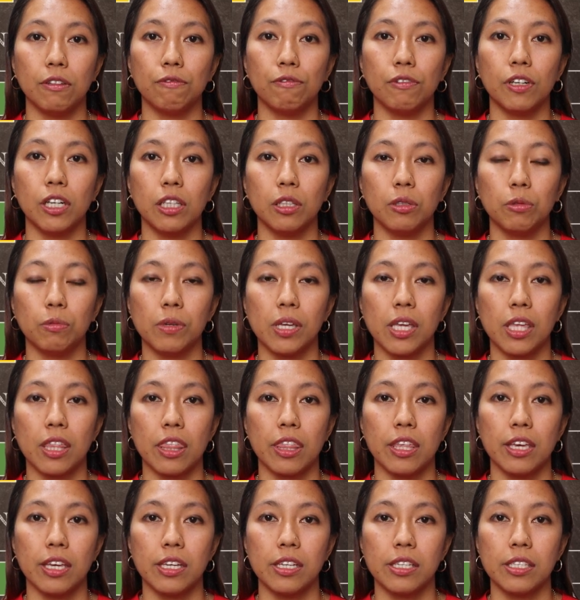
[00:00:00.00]
following
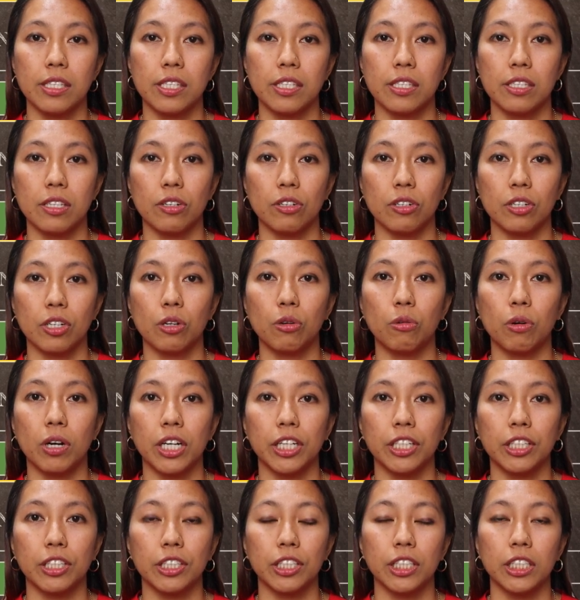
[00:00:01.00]
this or
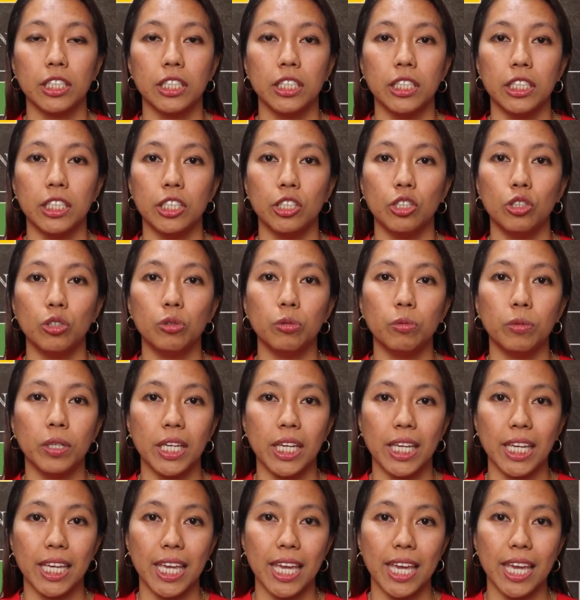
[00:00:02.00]
quarterly
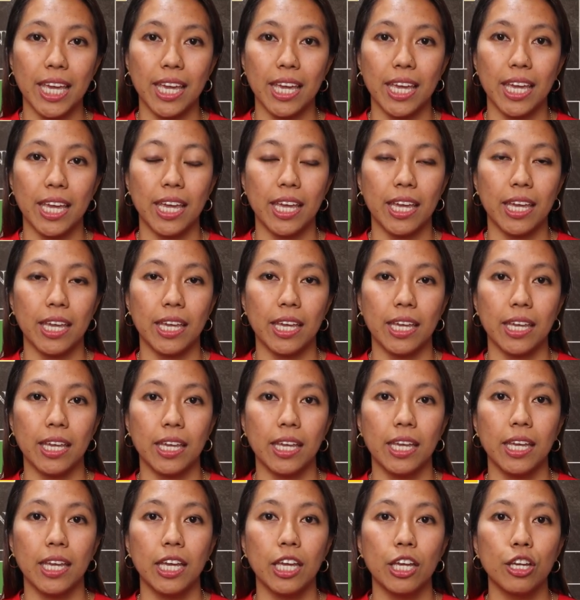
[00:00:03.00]
doing a
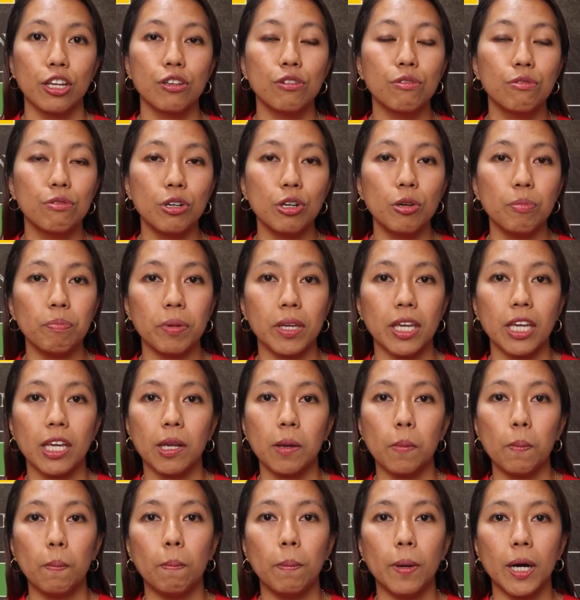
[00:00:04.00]

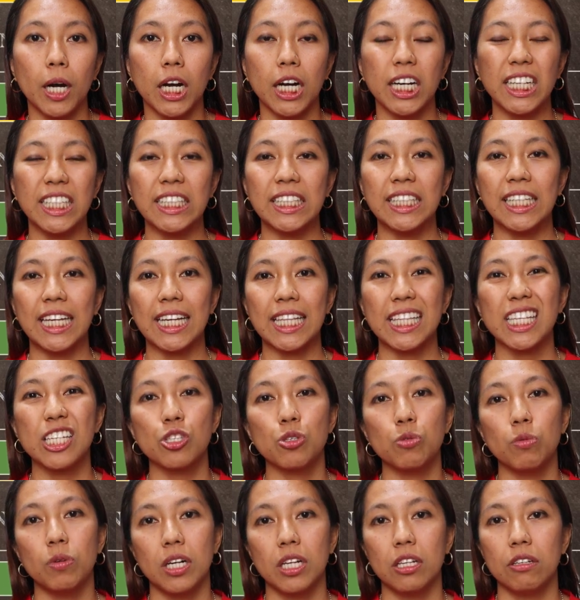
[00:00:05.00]
grouping, but that
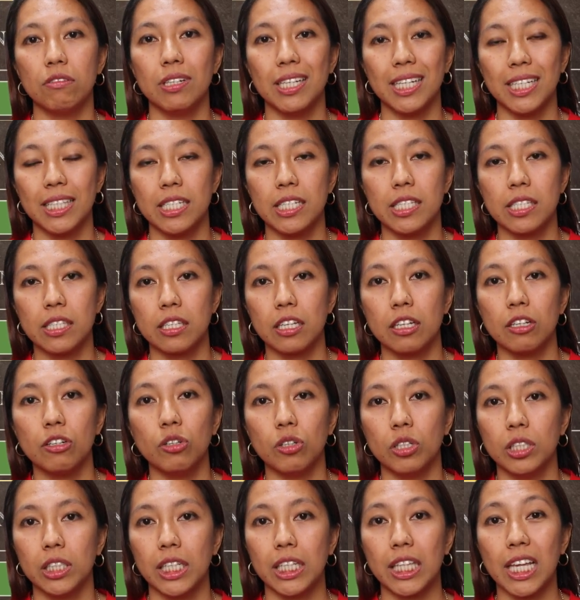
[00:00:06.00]
is one realistic
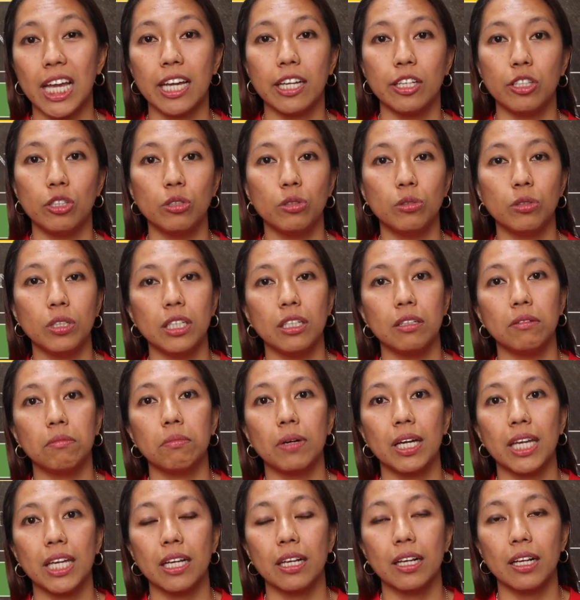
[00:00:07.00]
goal that I do in
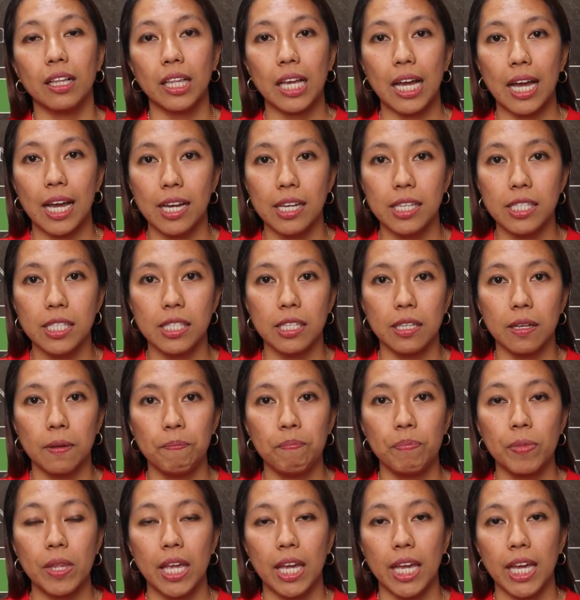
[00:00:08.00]
my class,
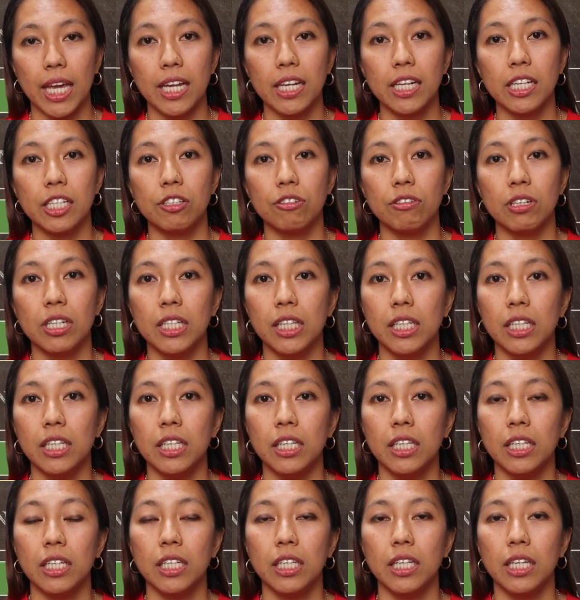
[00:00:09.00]
and it
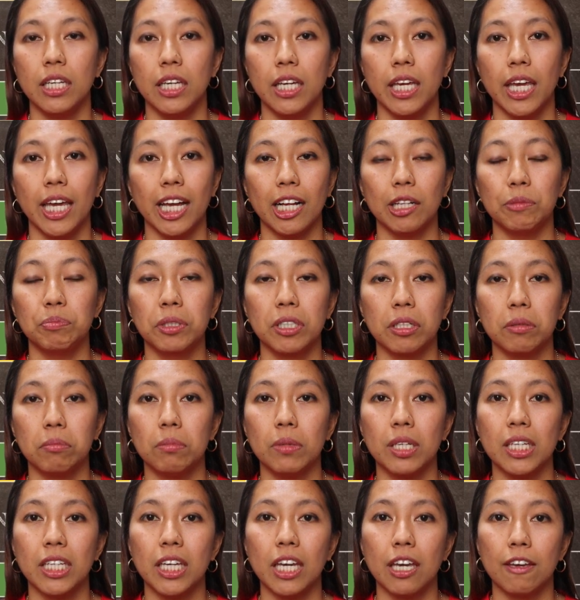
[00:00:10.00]
really helped
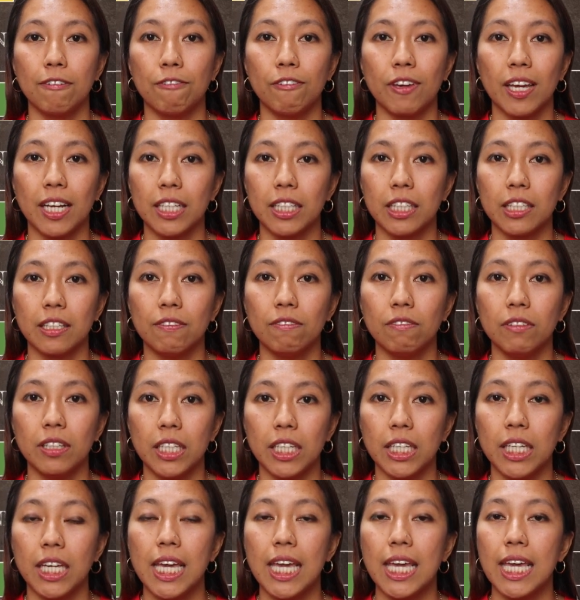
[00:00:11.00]
me
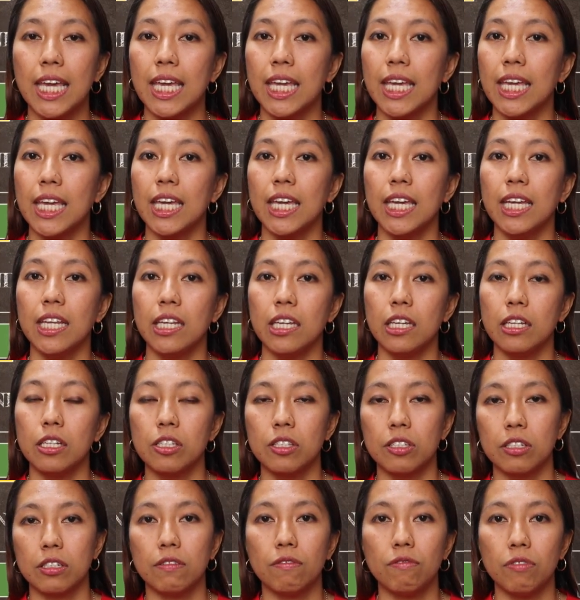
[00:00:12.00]
effectively in
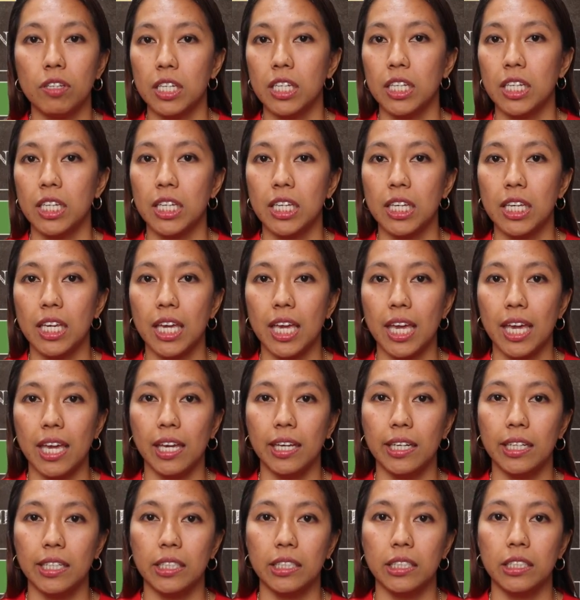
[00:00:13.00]
intervening
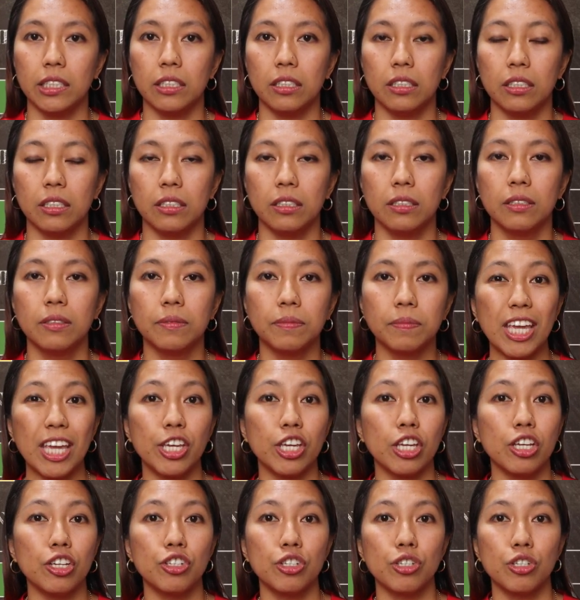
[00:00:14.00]
and
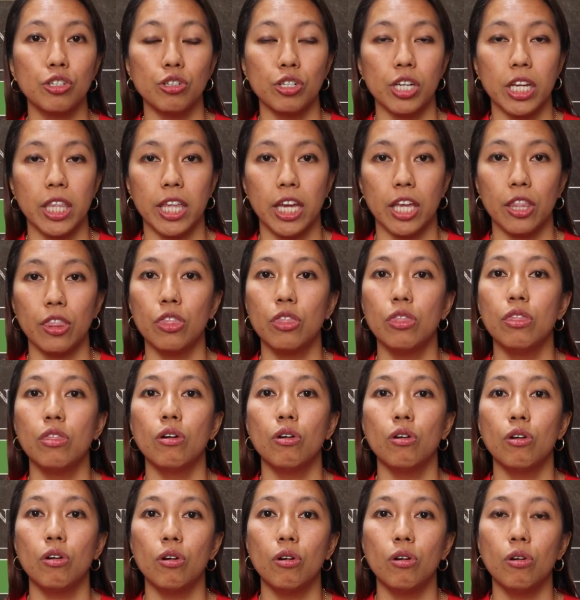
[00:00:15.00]
making sure that
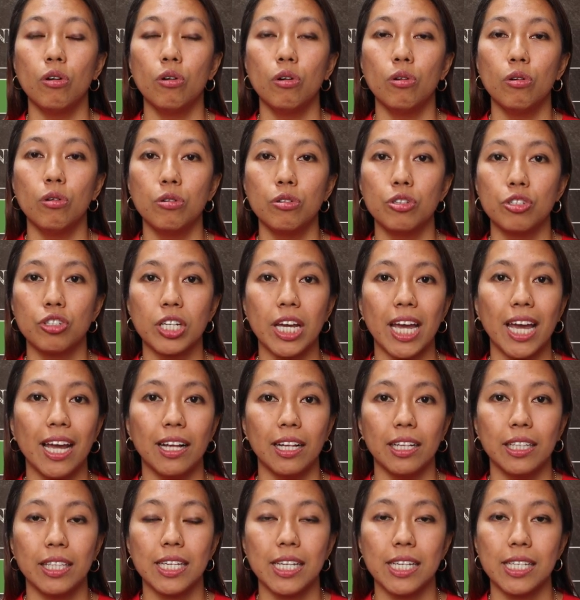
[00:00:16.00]
no
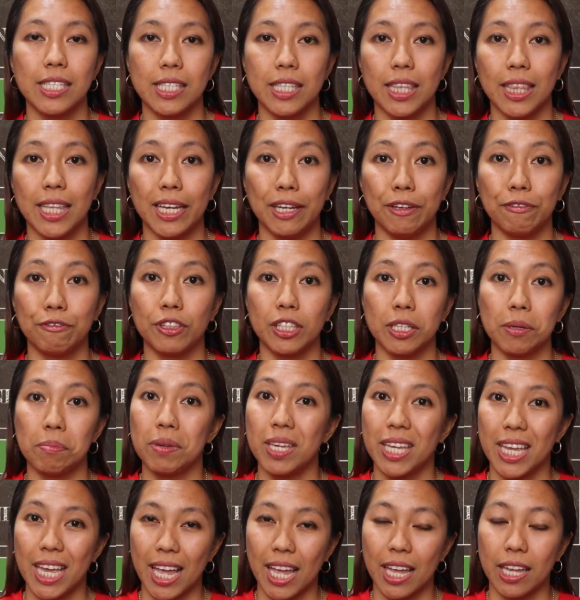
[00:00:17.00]
child is left
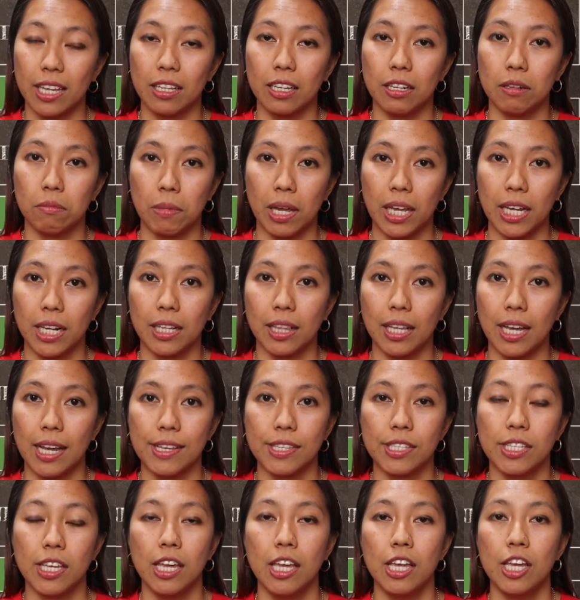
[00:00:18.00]
behind in my
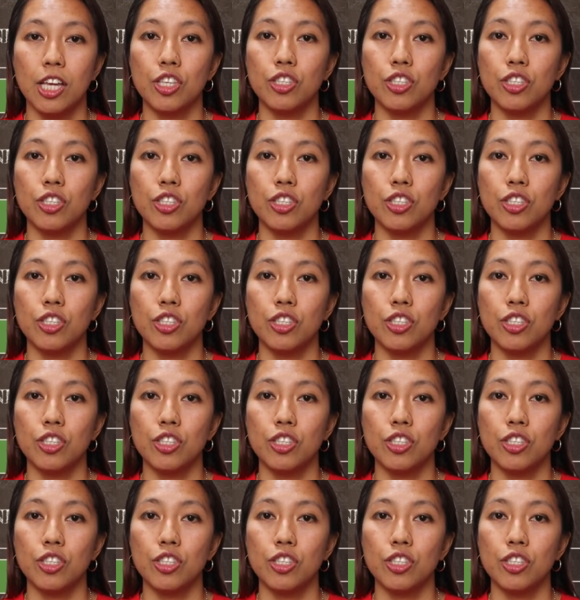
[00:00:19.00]
class.